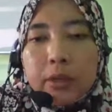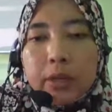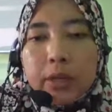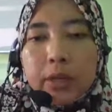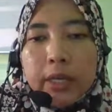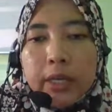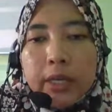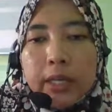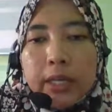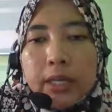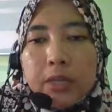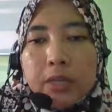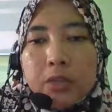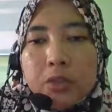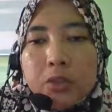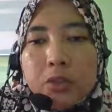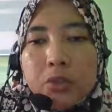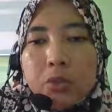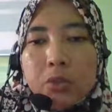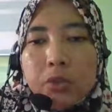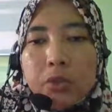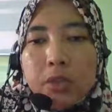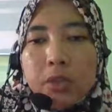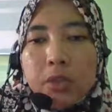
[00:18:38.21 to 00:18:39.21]
Okay,
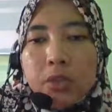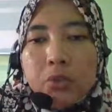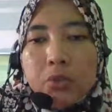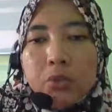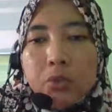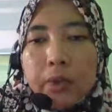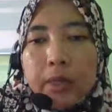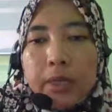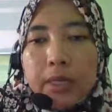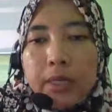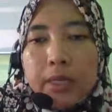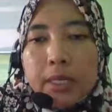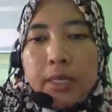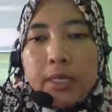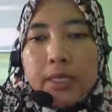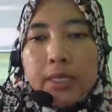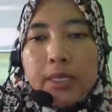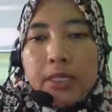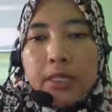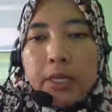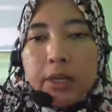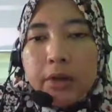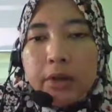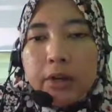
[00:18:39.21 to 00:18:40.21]
so this one
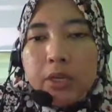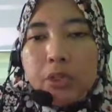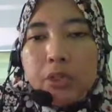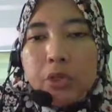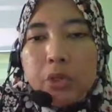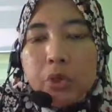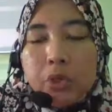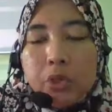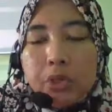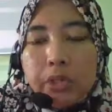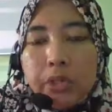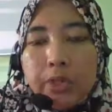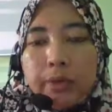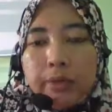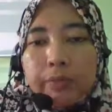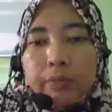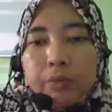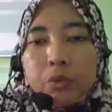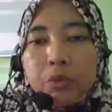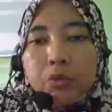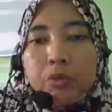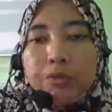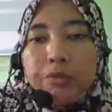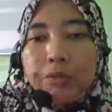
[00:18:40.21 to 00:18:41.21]
is general solution.
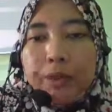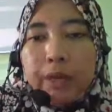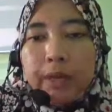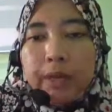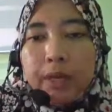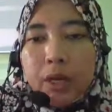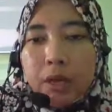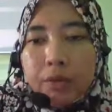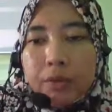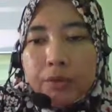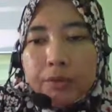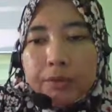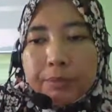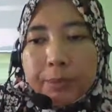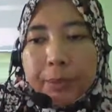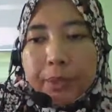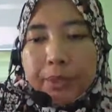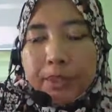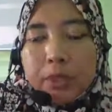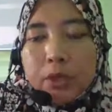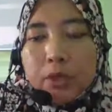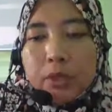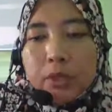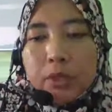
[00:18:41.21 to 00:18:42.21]
To find out the
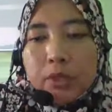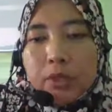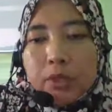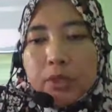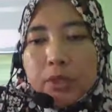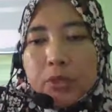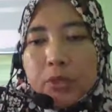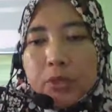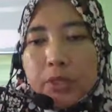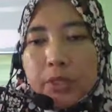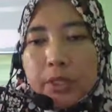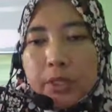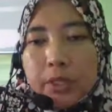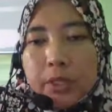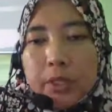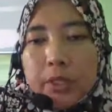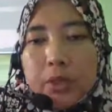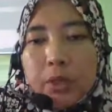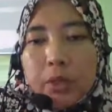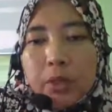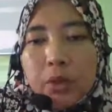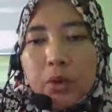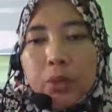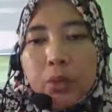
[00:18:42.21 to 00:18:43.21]
particular solution,
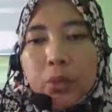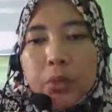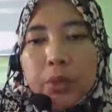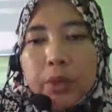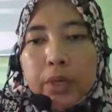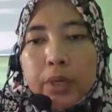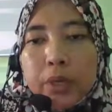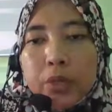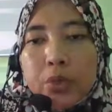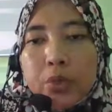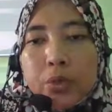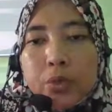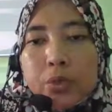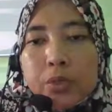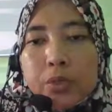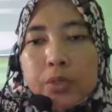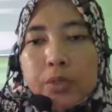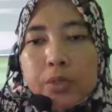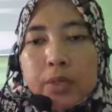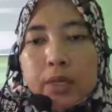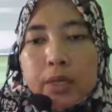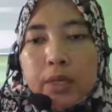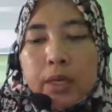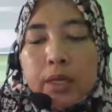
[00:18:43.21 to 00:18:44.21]
we
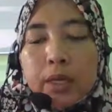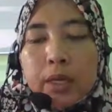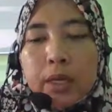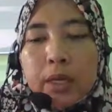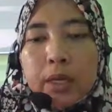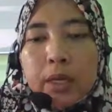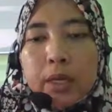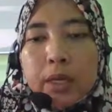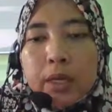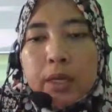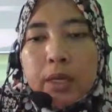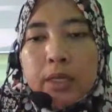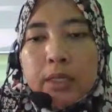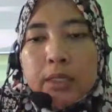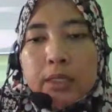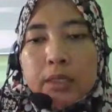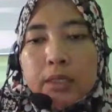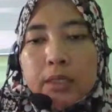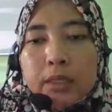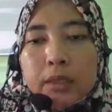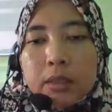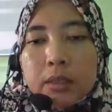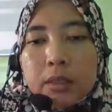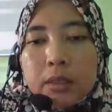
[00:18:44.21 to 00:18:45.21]
use
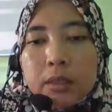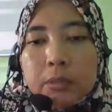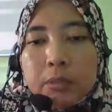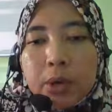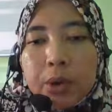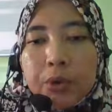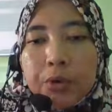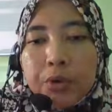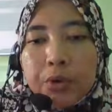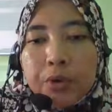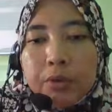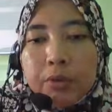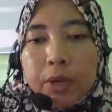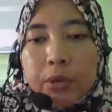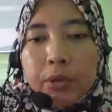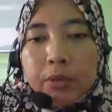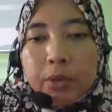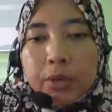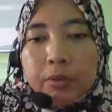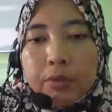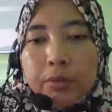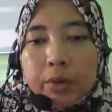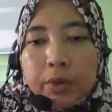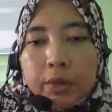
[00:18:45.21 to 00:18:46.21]
the boundary value
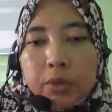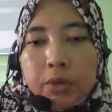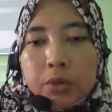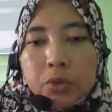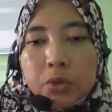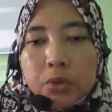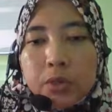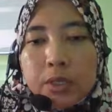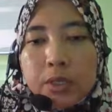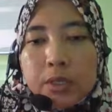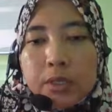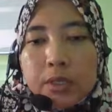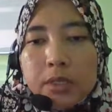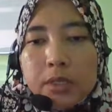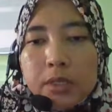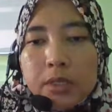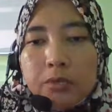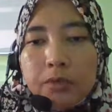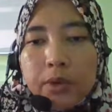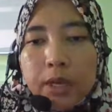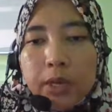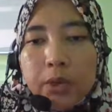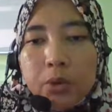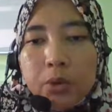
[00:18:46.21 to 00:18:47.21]
given. So this is
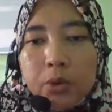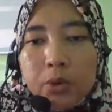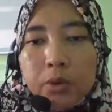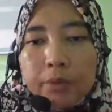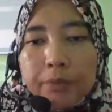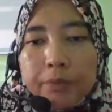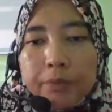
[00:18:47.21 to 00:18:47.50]
the value.